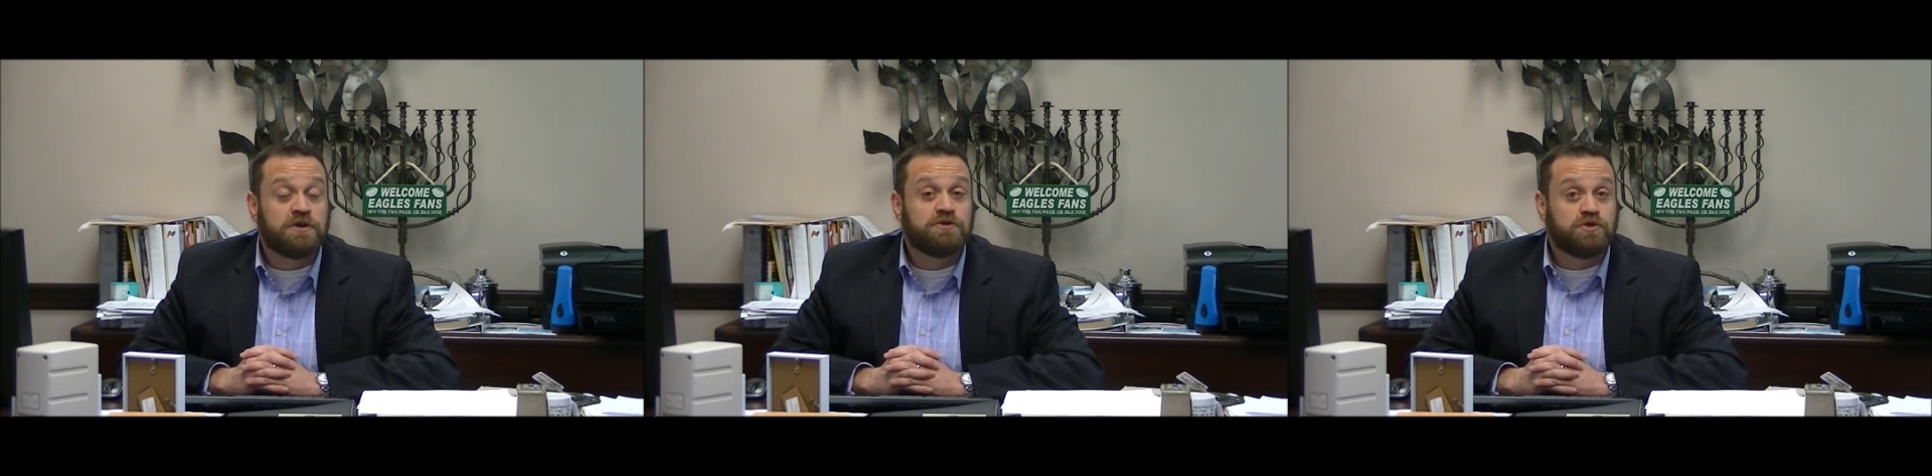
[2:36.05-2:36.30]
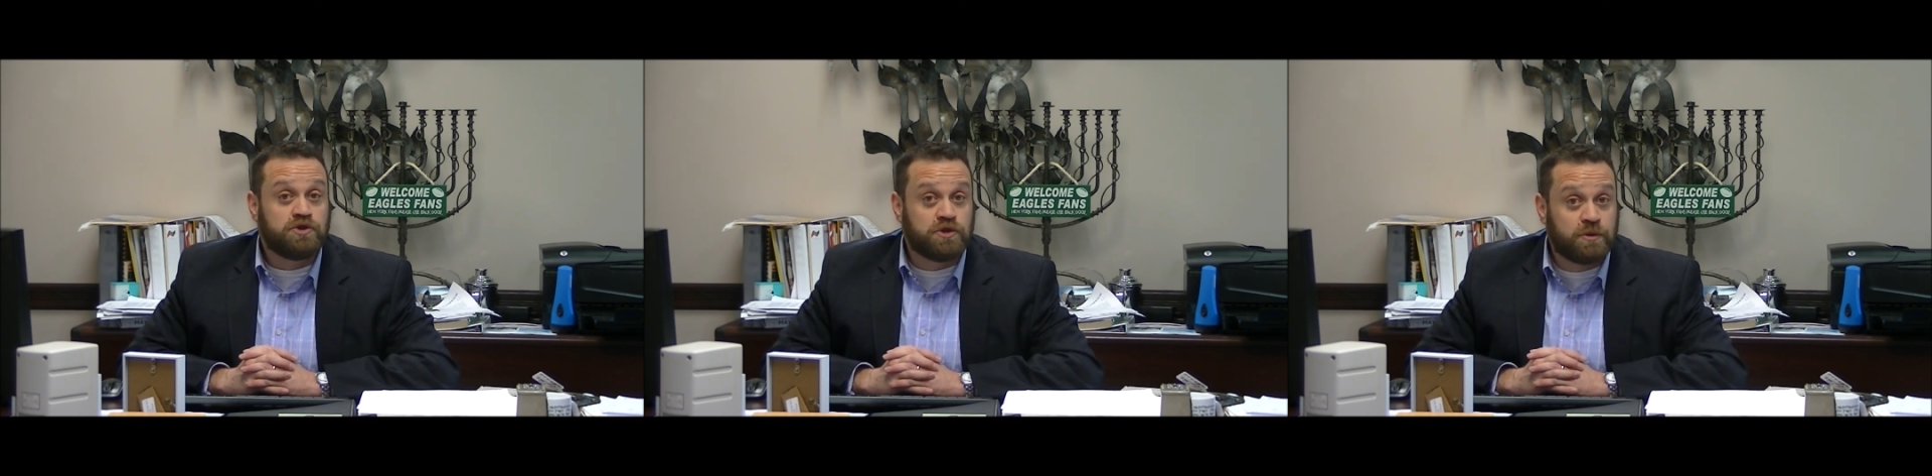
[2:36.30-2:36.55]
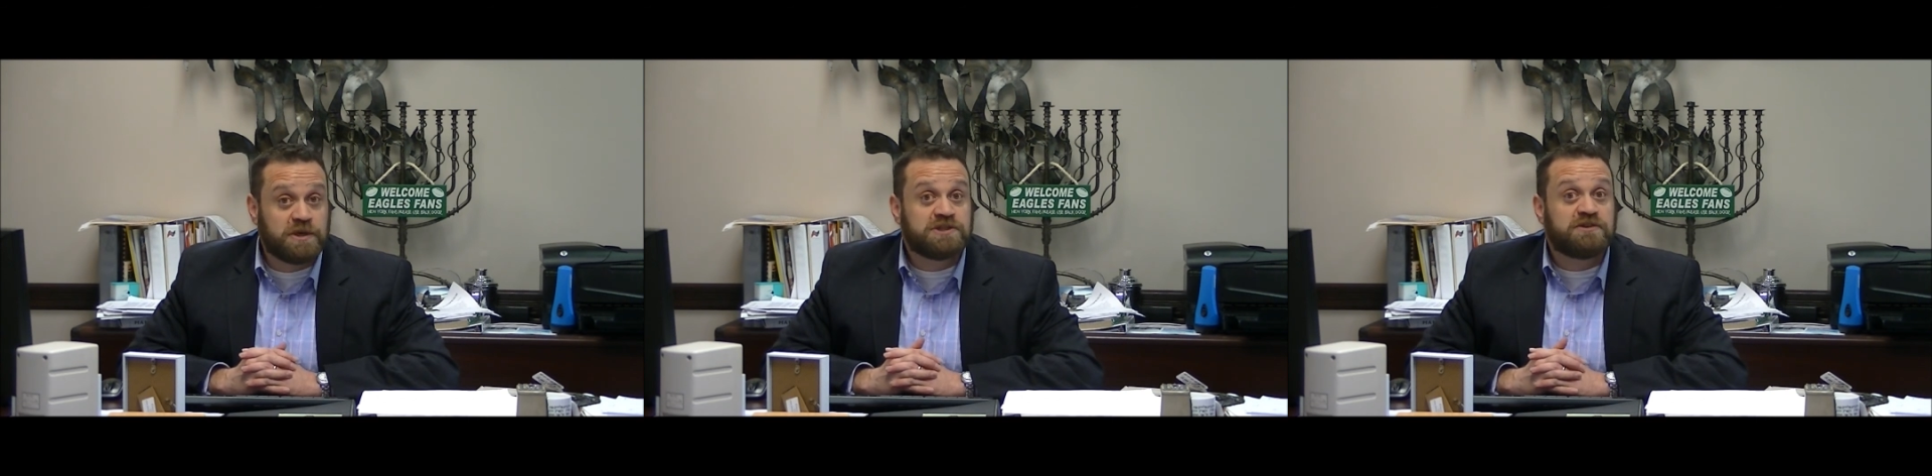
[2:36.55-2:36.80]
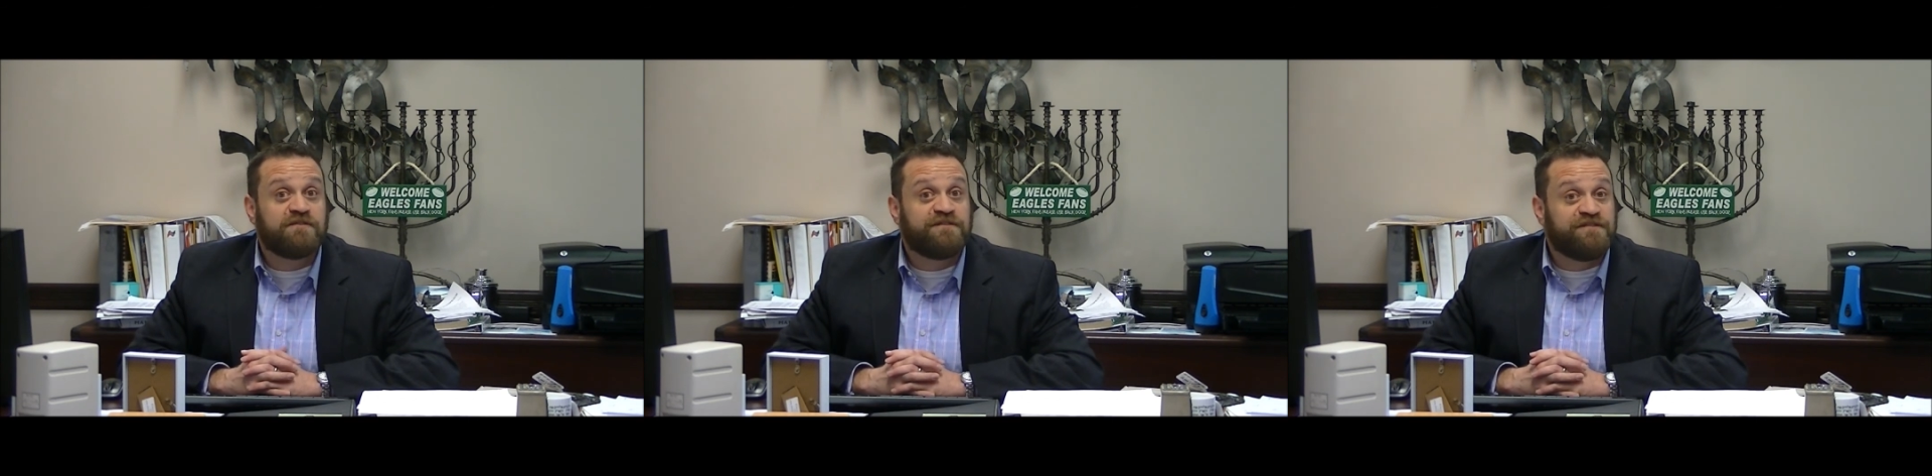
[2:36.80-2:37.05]

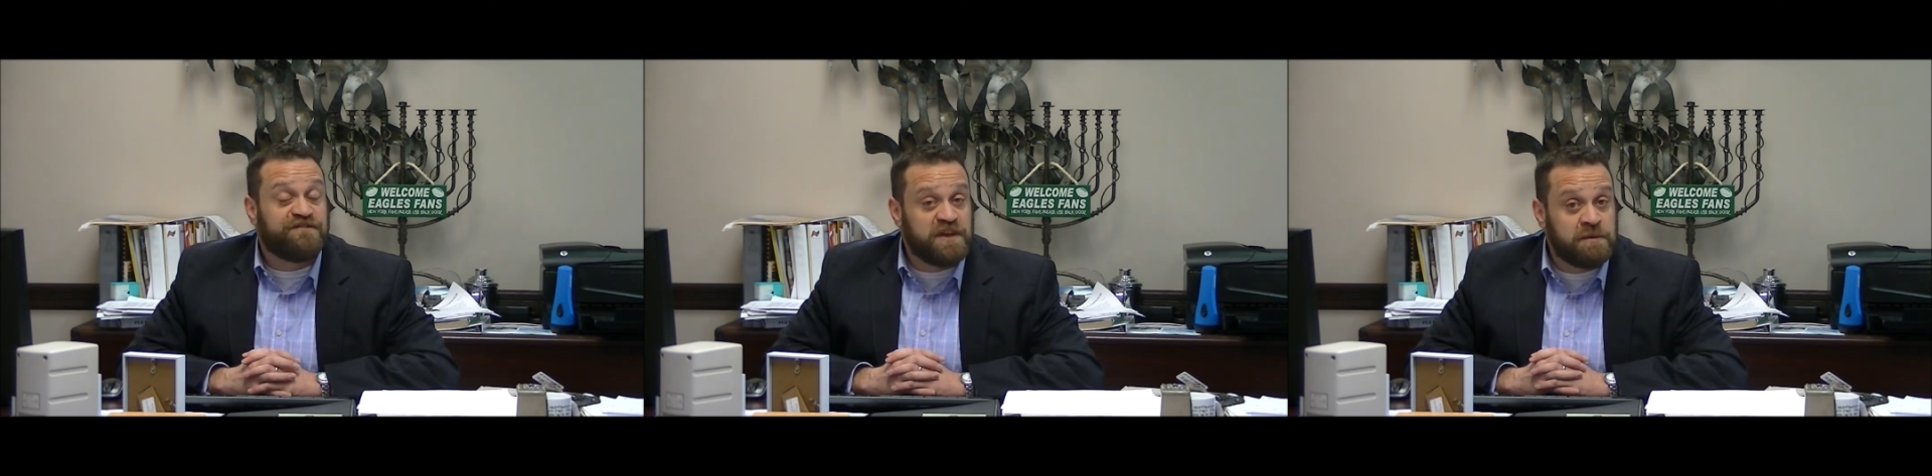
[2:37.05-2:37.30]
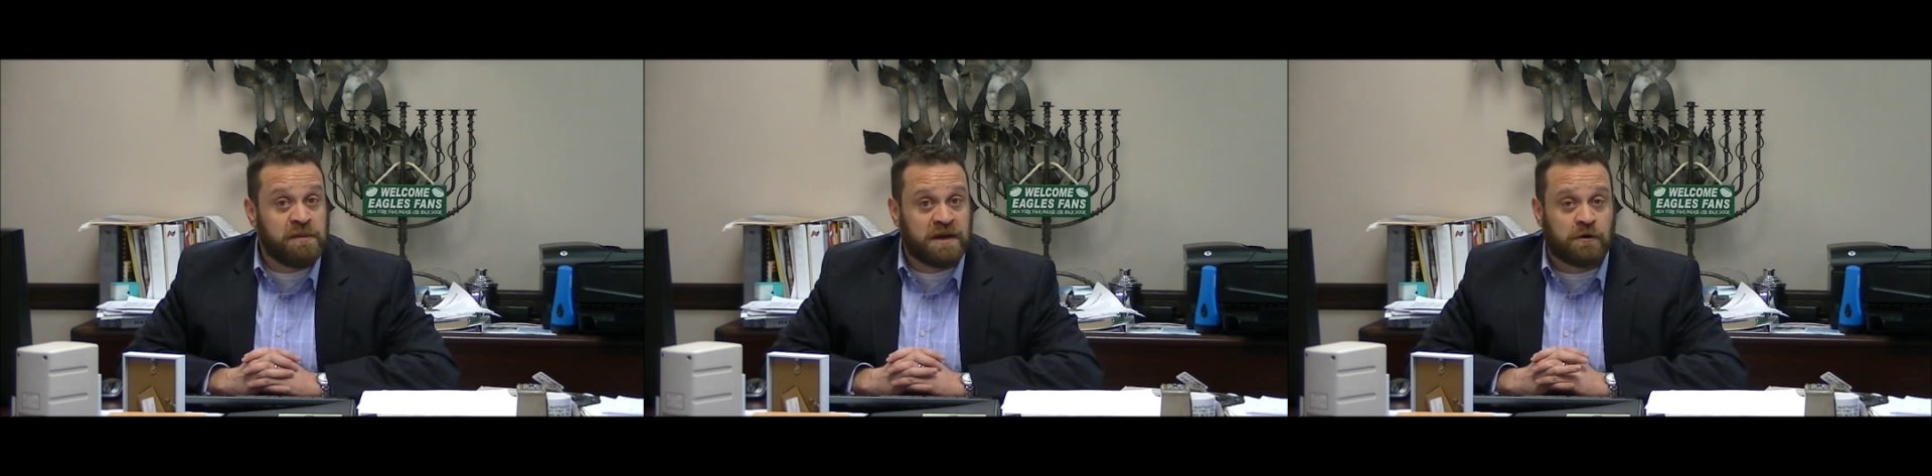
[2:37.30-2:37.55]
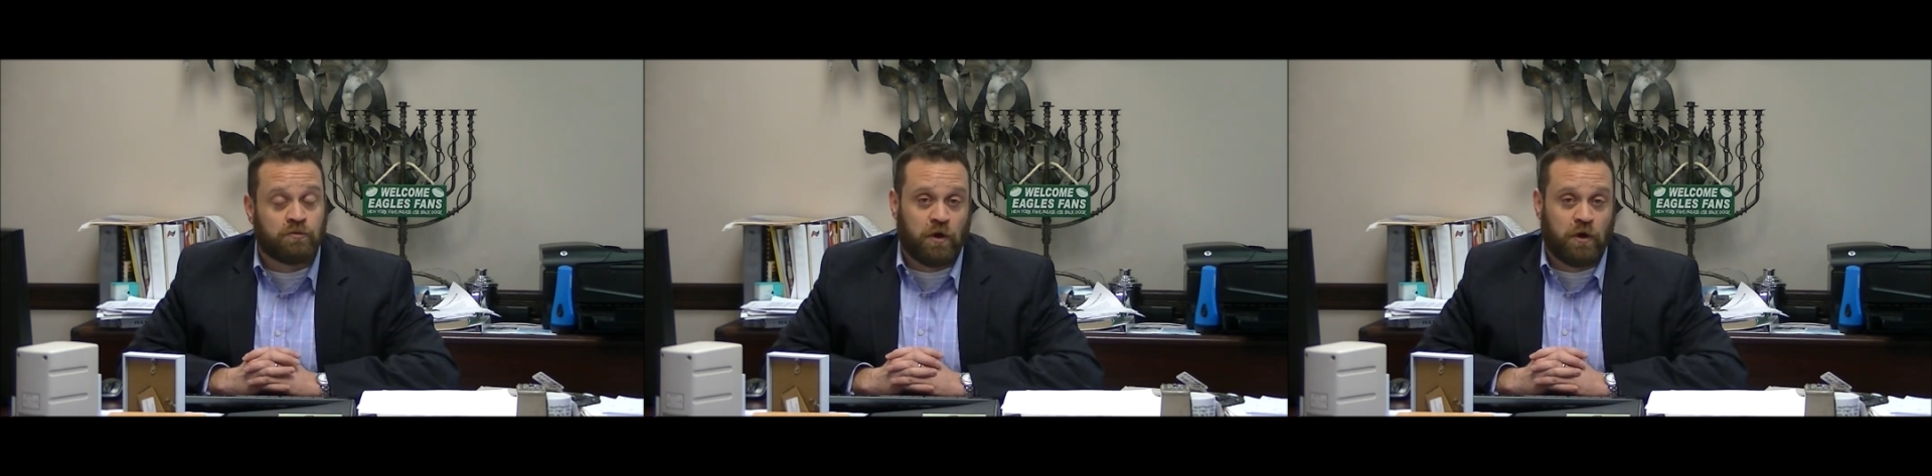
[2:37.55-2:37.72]
Jewish female